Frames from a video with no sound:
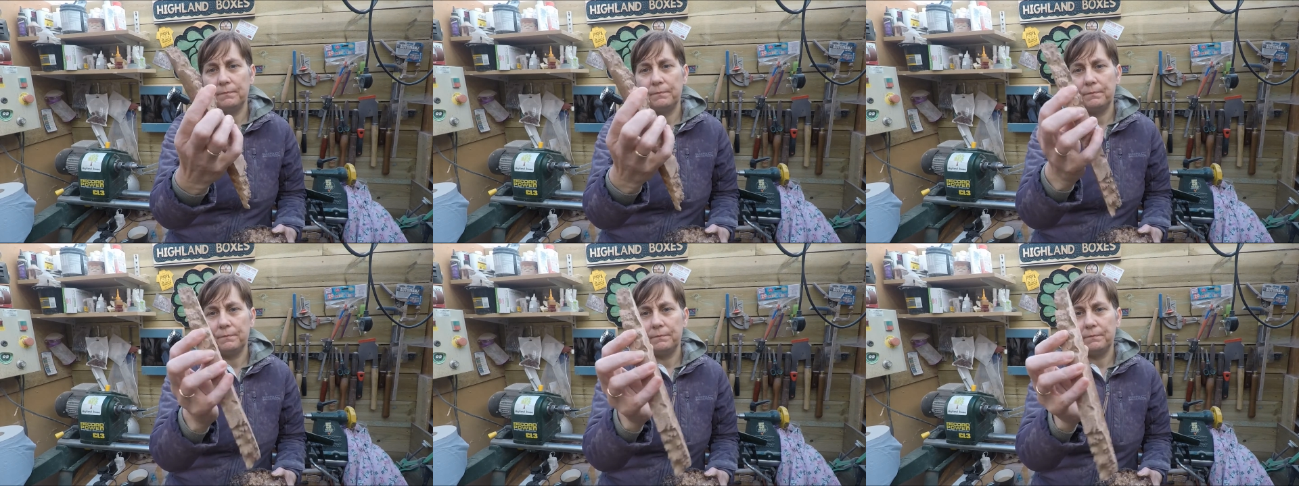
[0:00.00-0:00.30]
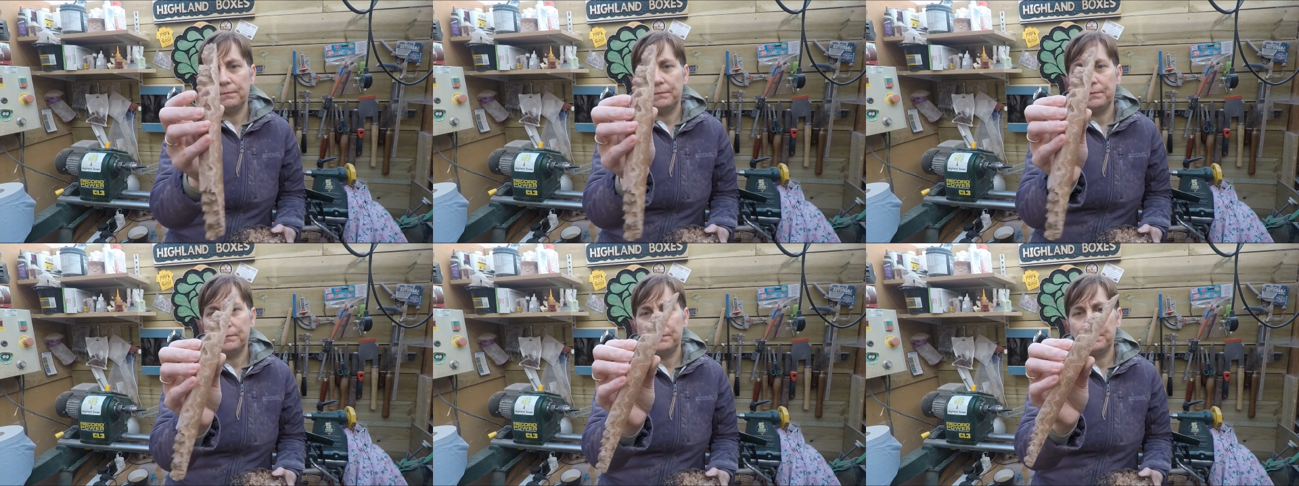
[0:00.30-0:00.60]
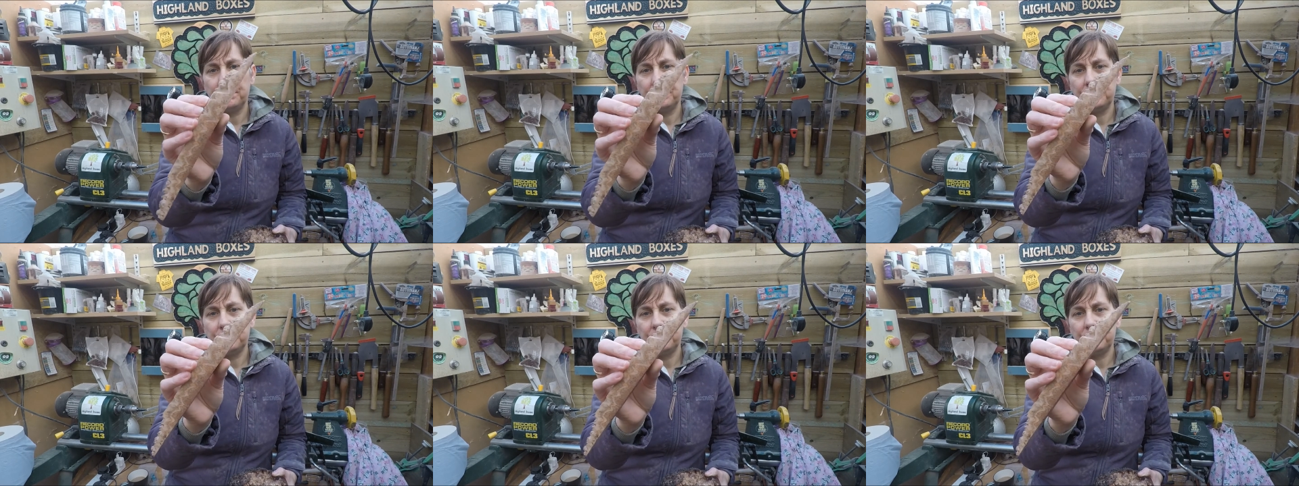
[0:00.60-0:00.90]

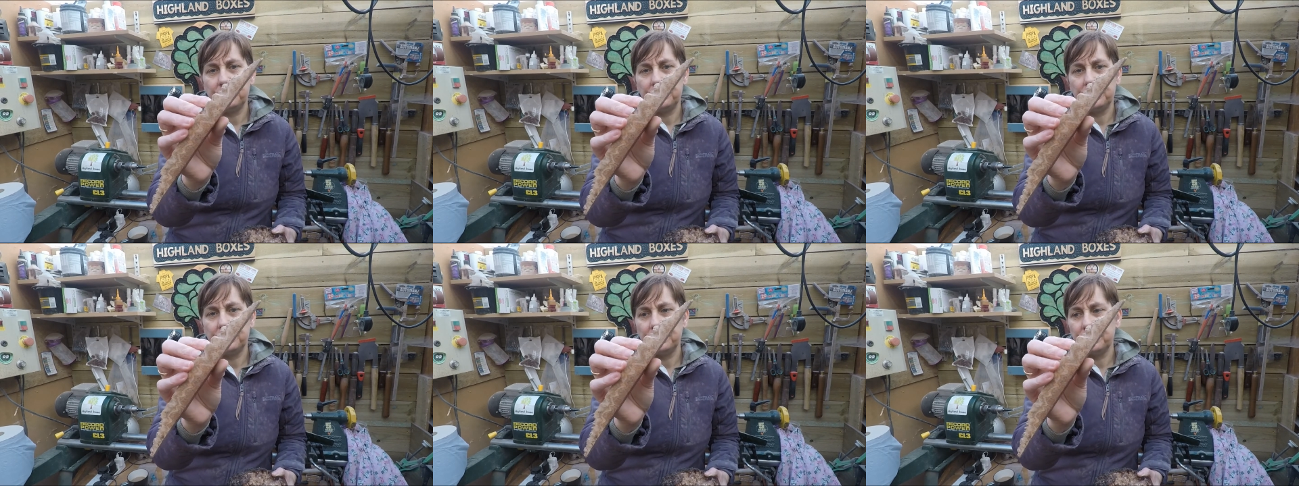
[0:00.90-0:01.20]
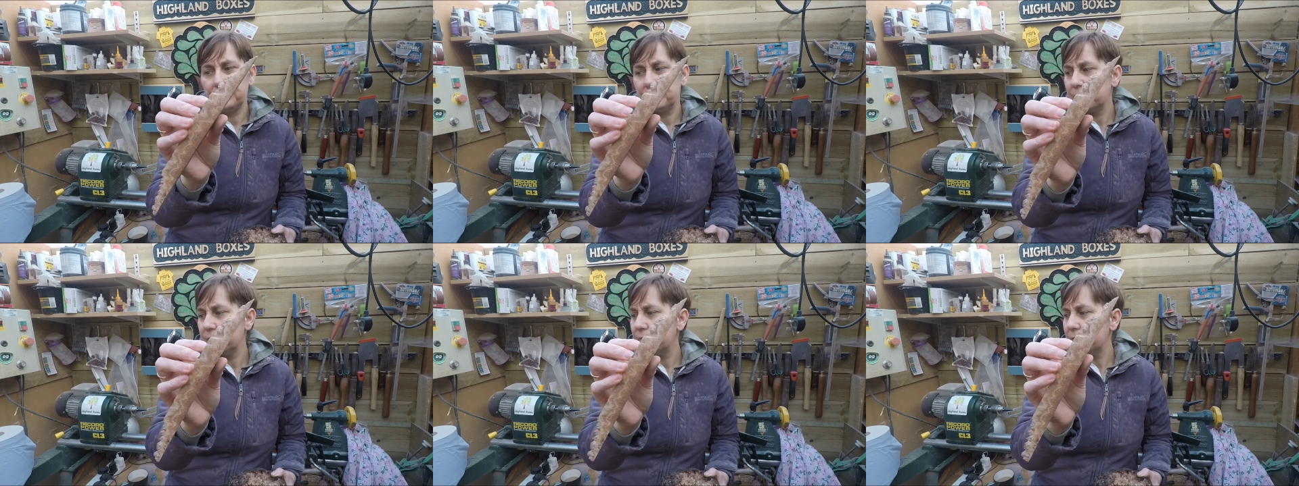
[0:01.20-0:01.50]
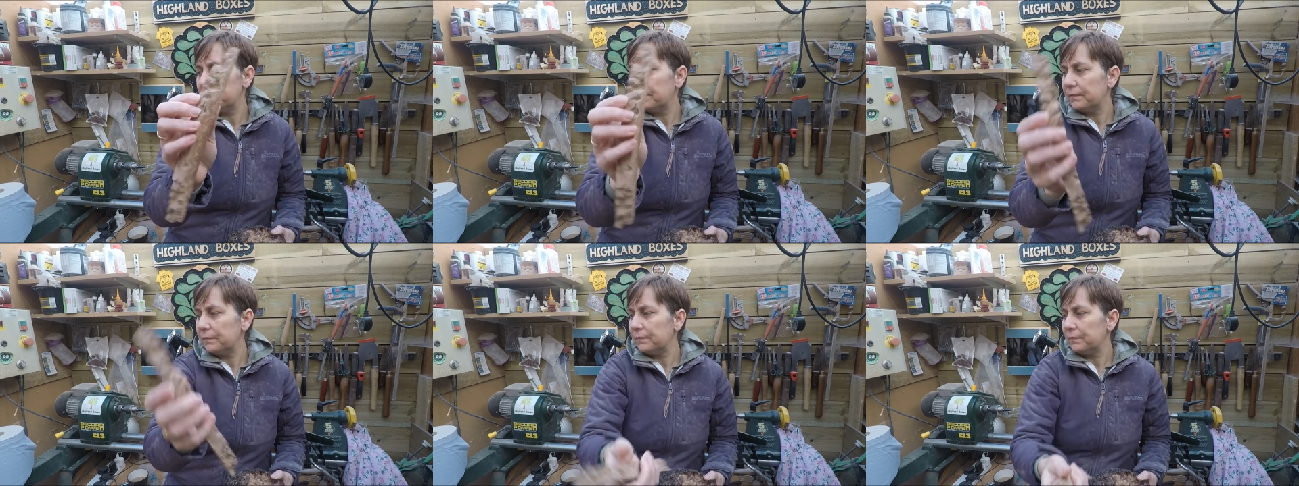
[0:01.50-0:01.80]

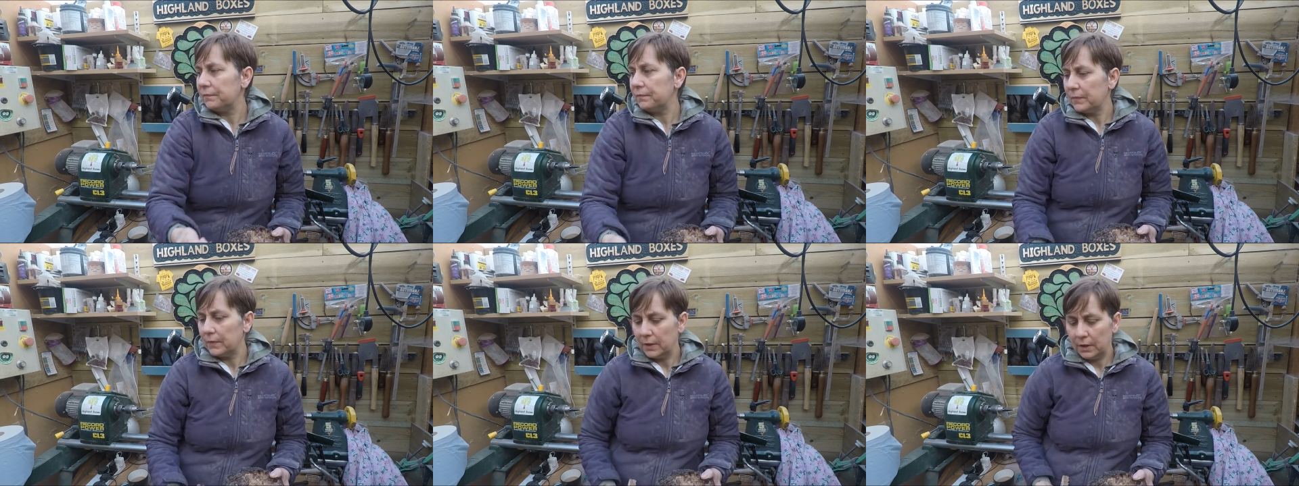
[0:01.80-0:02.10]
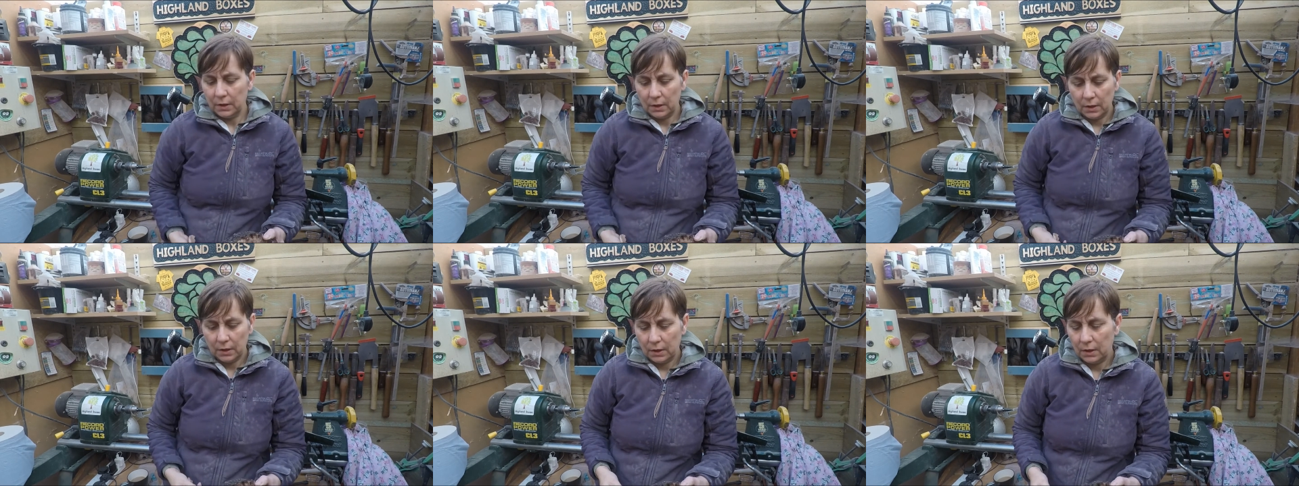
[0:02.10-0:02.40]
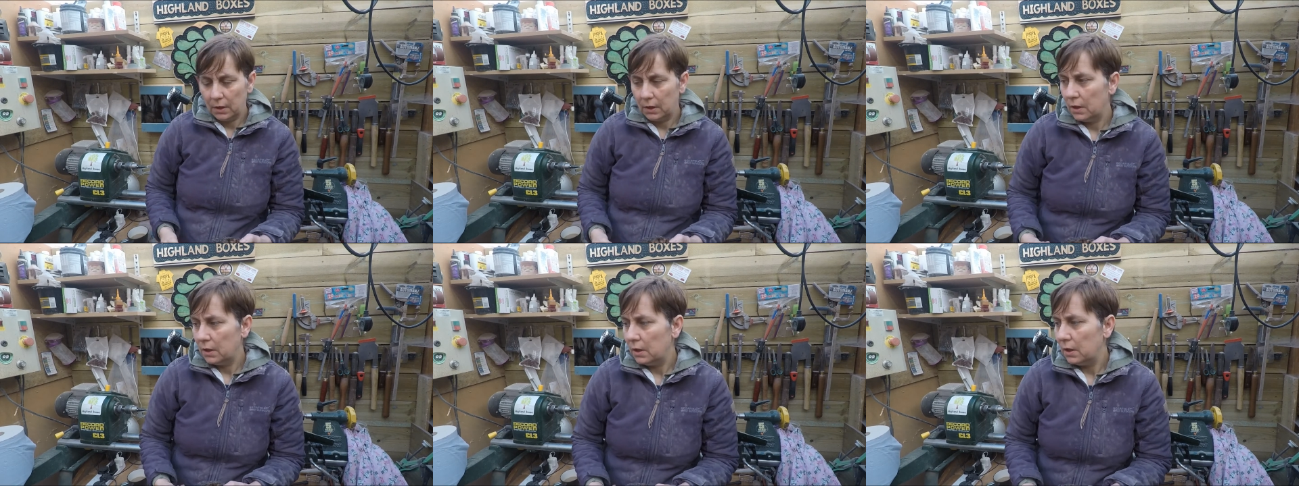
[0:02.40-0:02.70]

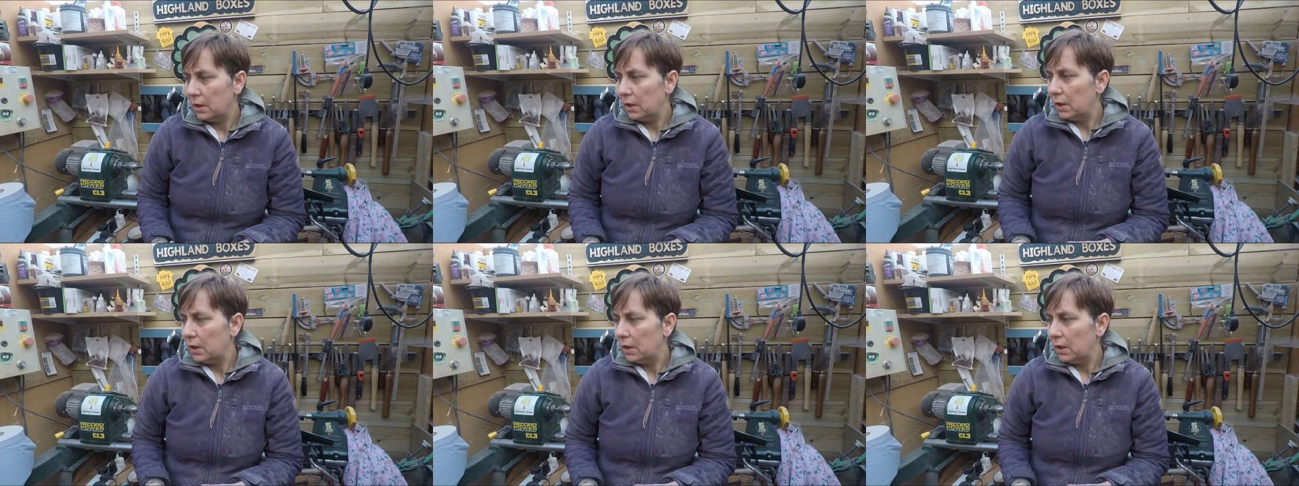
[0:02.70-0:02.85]
Nobody speaks.